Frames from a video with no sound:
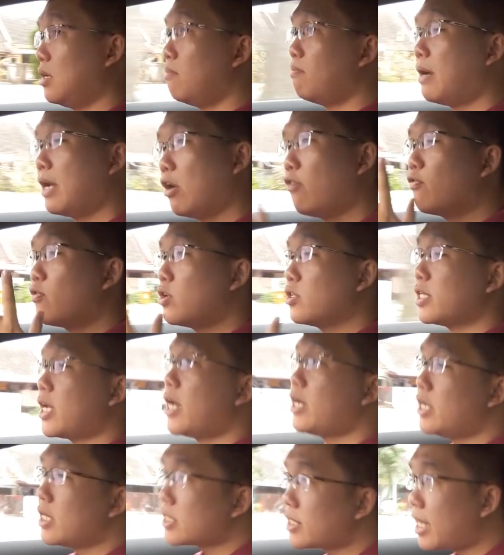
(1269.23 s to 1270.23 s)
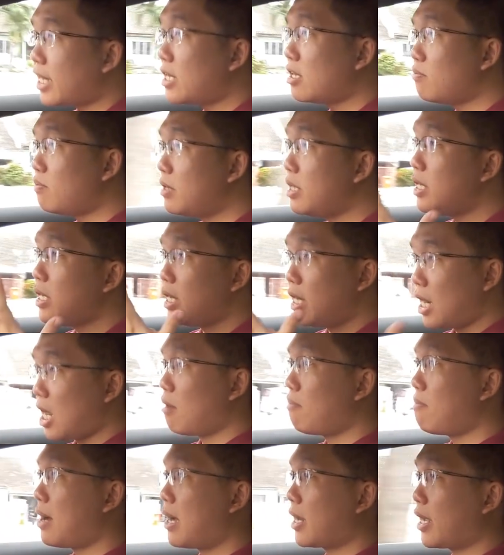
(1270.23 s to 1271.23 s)
But of course, understandably, in
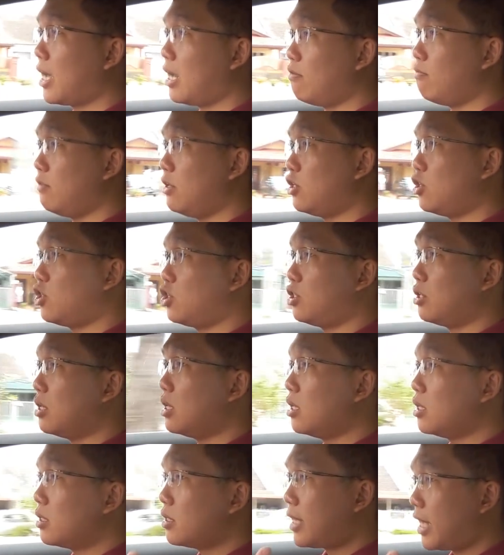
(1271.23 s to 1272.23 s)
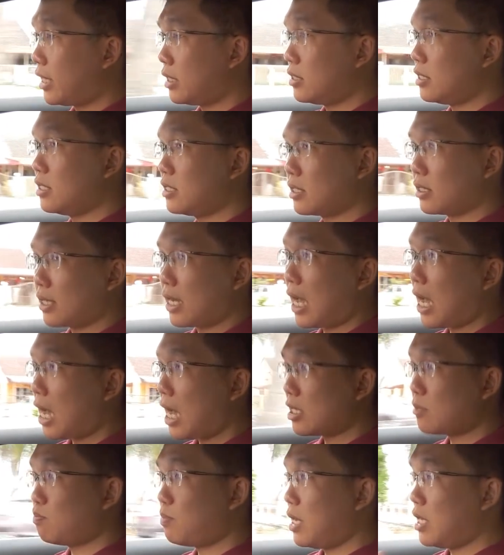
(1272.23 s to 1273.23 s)
our market, which taxes
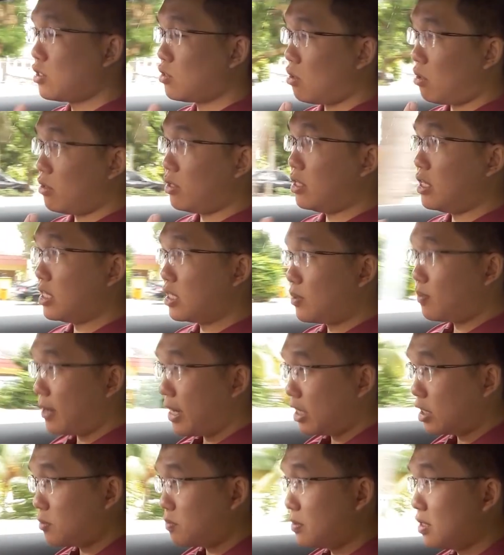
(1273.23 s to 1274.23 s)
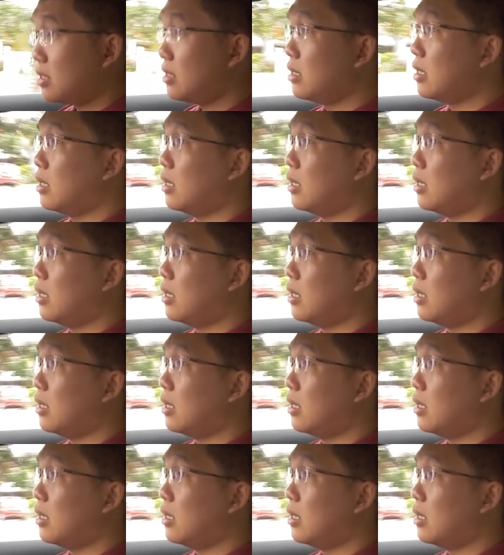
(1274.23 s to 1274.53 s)
cars based on displacement,